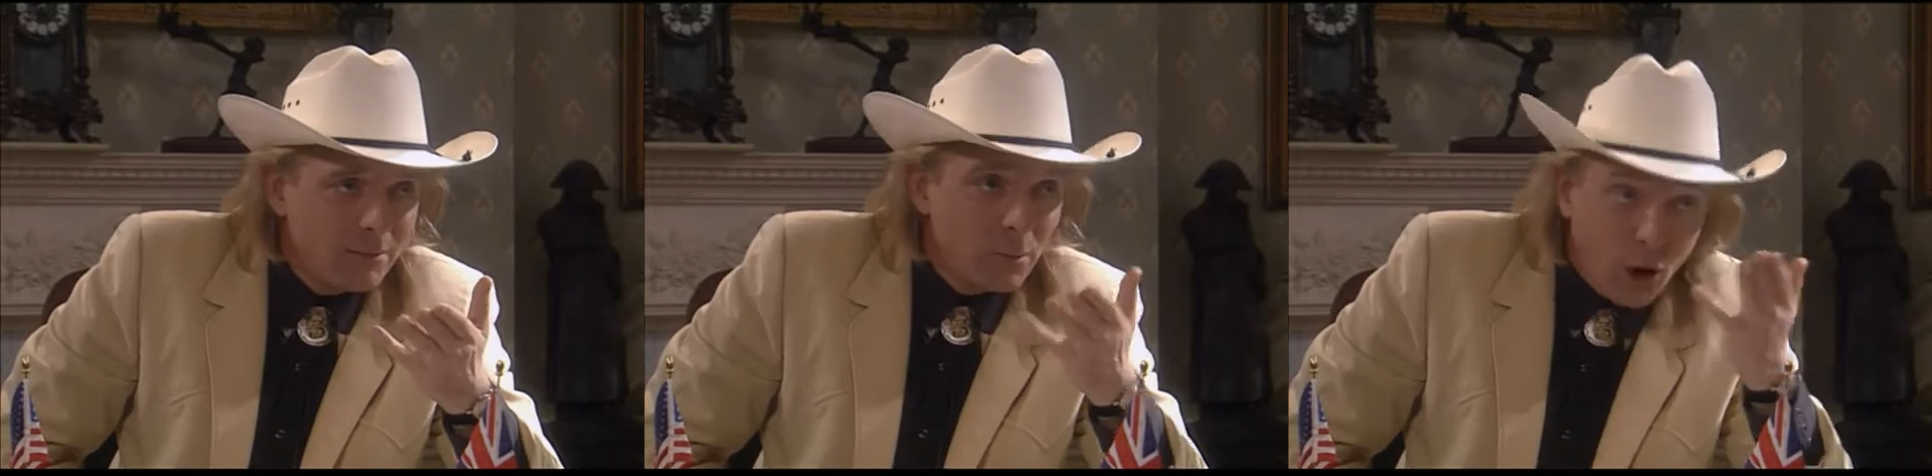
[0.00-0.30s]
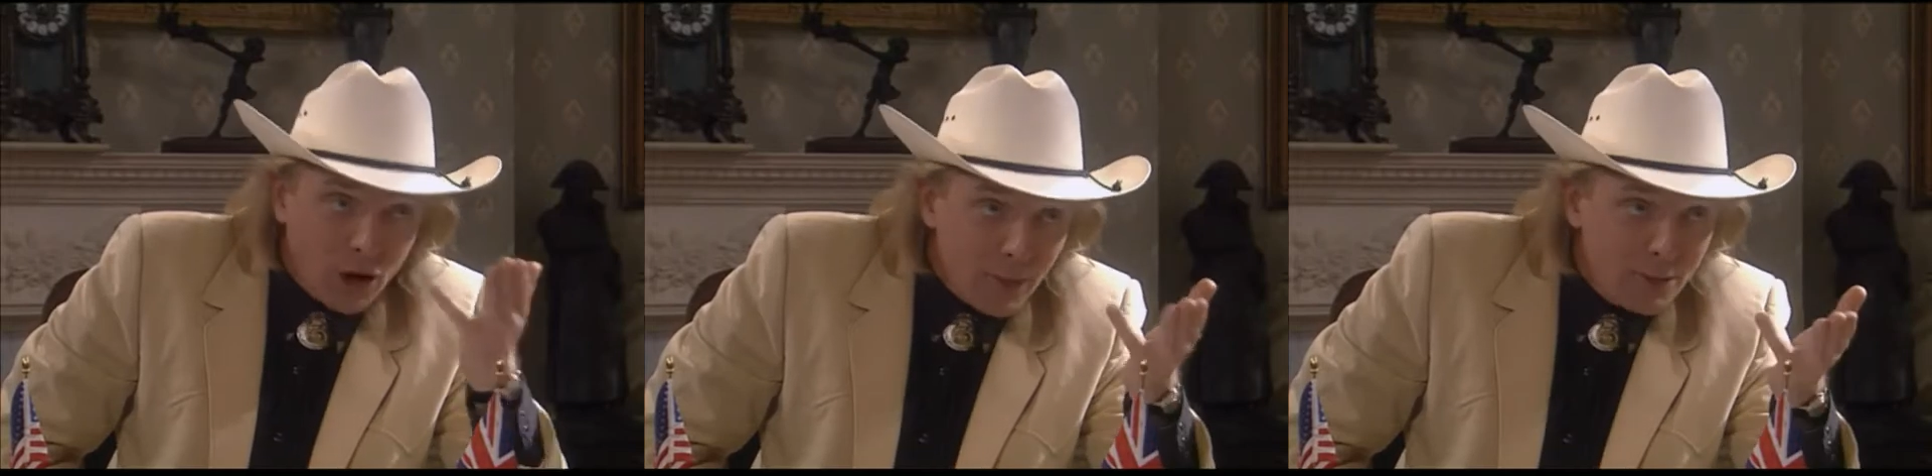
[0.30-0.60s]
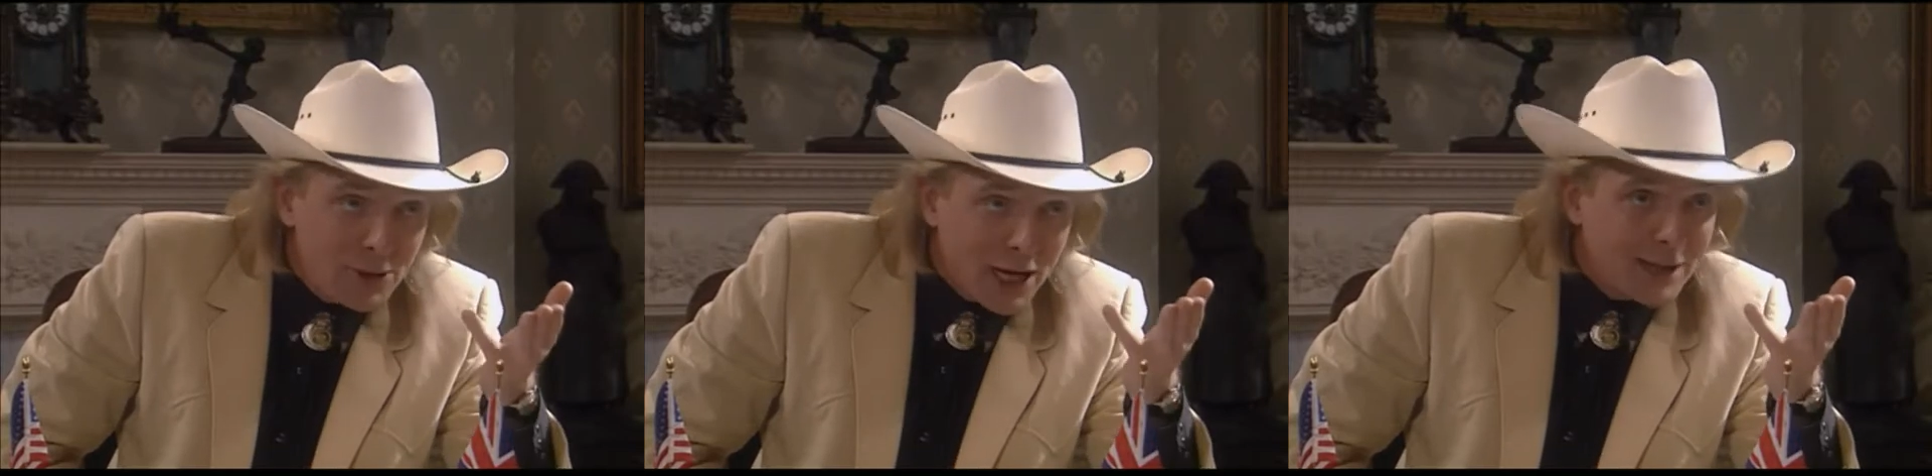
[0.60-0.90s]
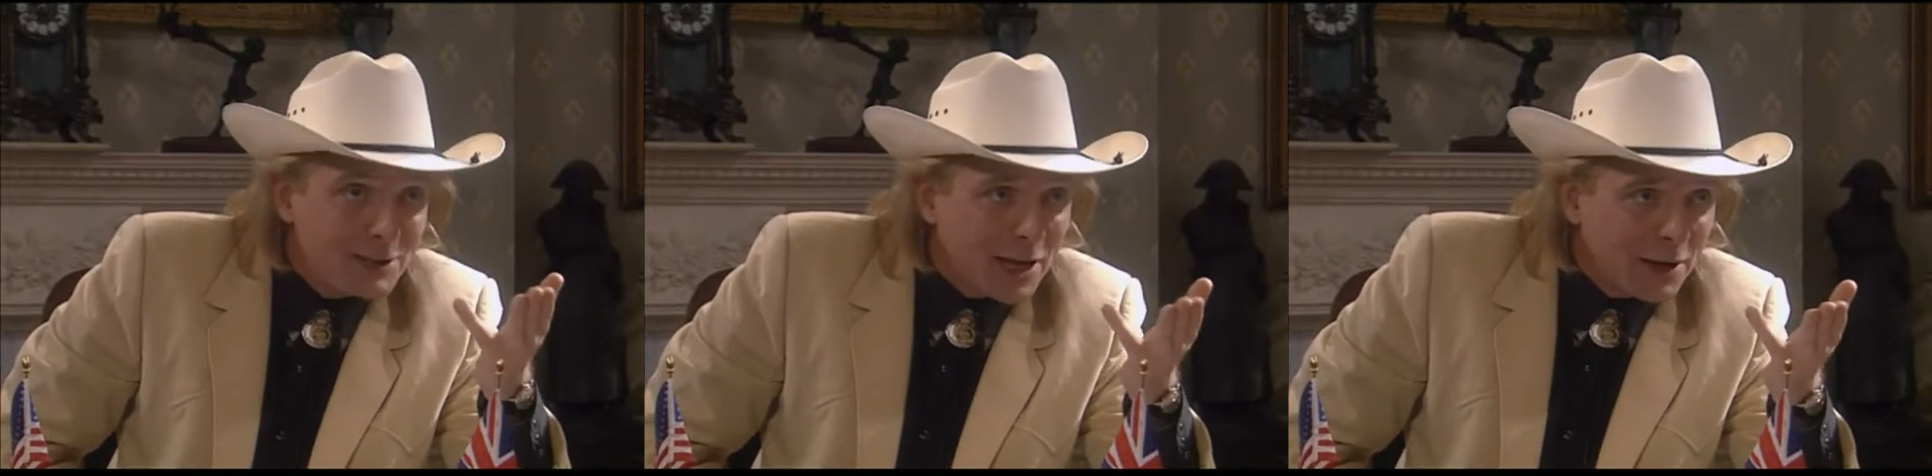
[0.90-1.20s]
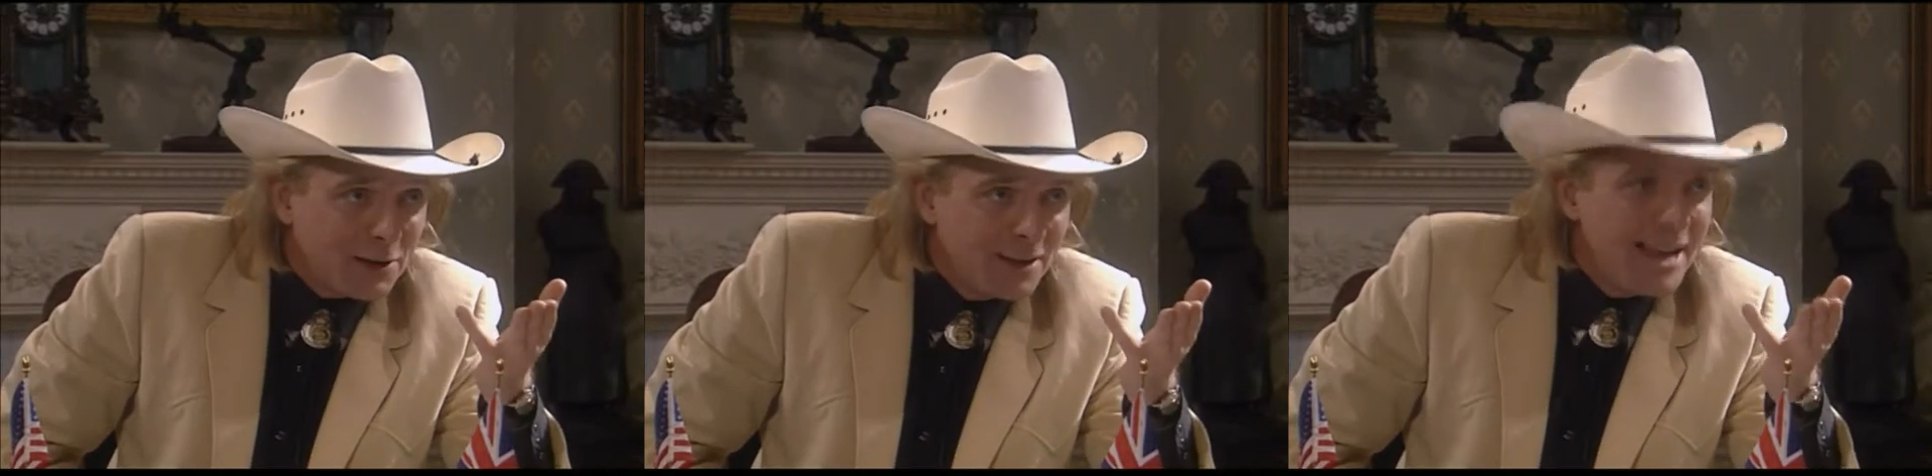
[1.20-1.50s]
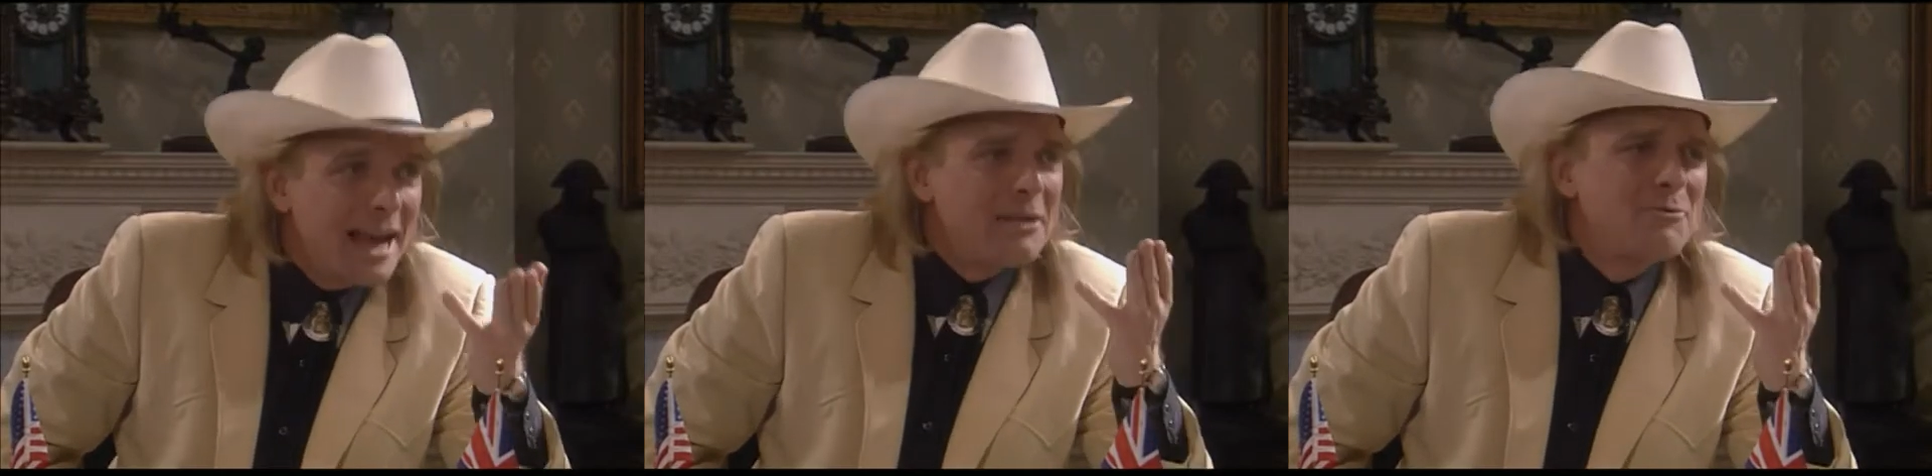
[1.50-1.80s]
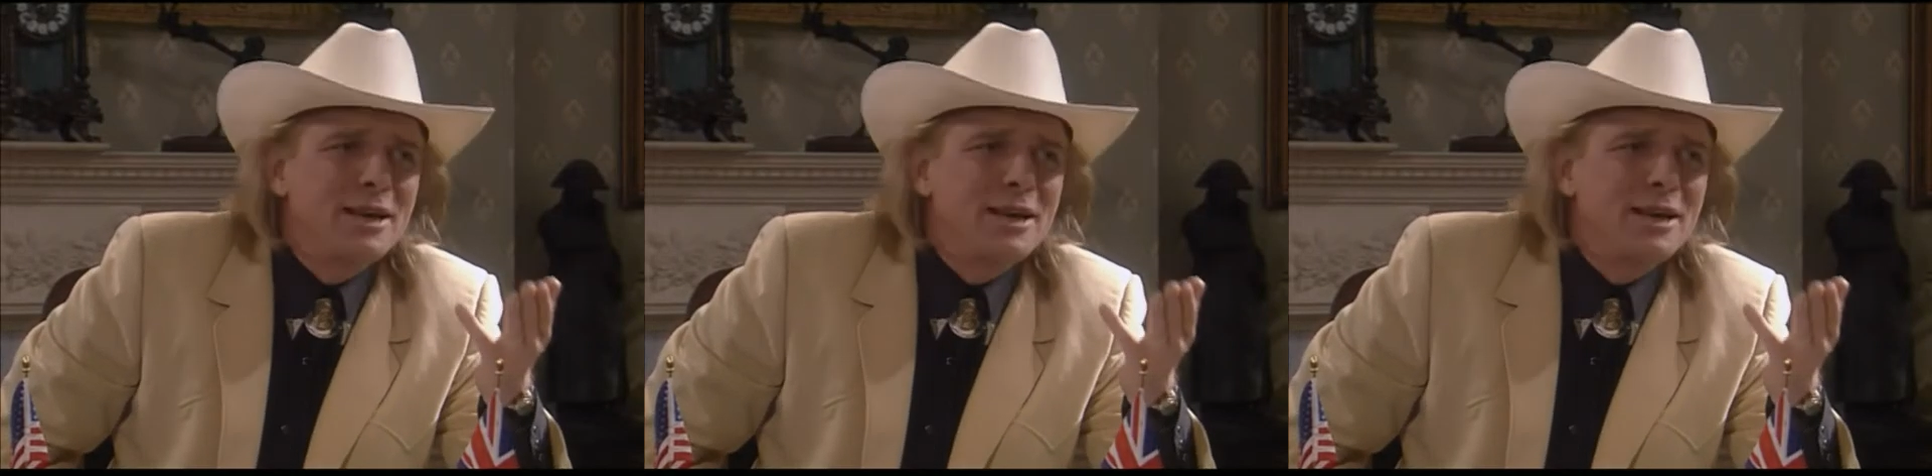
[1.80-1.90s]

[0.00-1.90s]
block up the Channel Tunnel, and